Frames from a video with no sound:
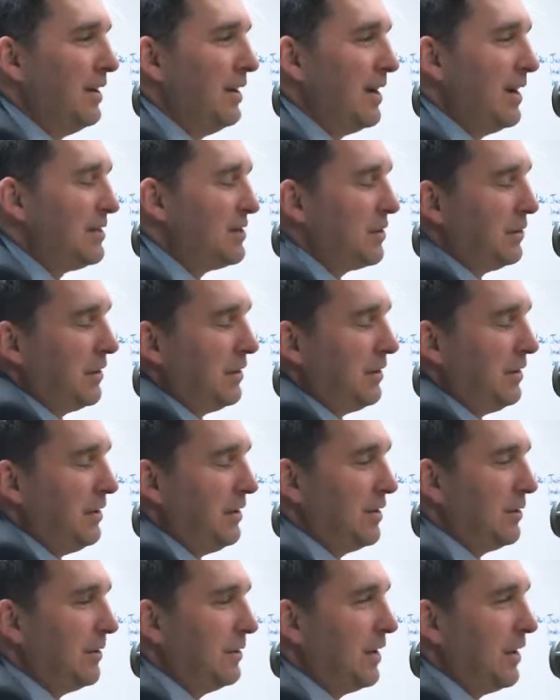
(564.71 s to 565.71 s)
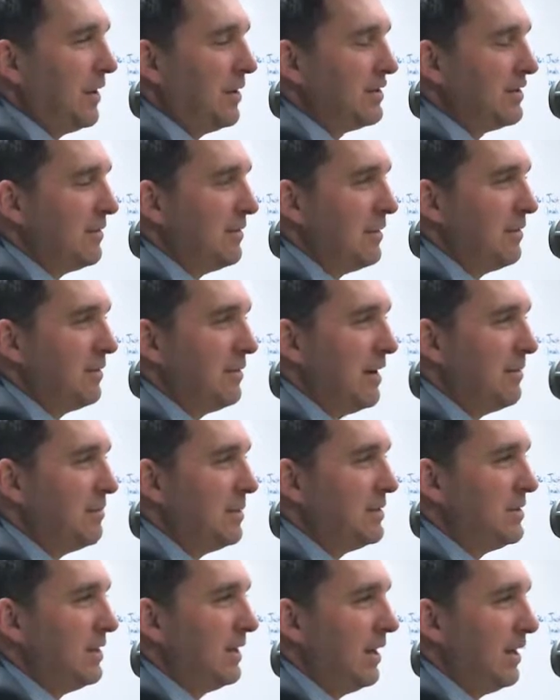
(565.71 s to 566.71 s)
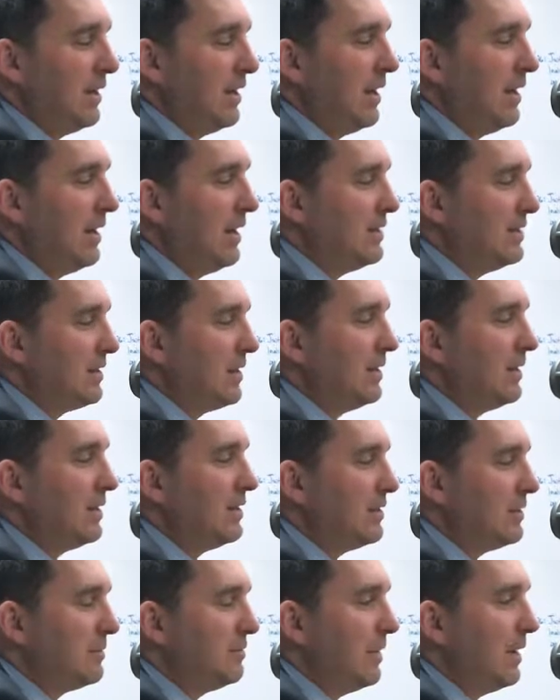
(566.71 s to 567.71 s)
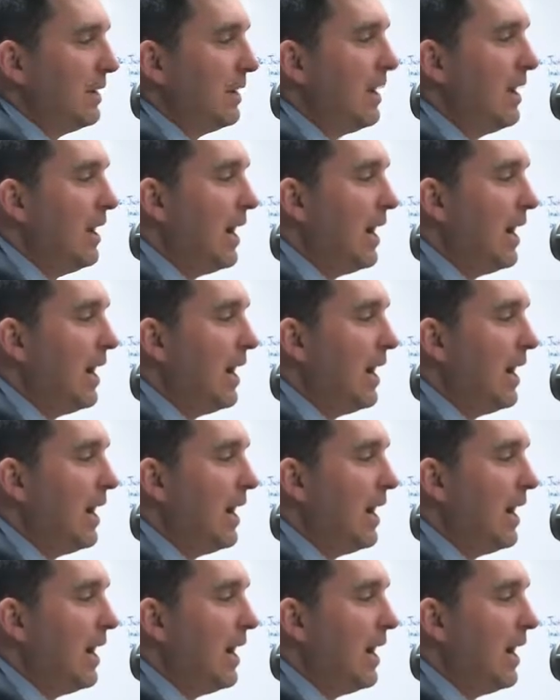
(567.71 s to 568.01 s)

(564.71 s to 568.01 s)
it's only you know a dollar seventy-five per ticket, and it's going to just make.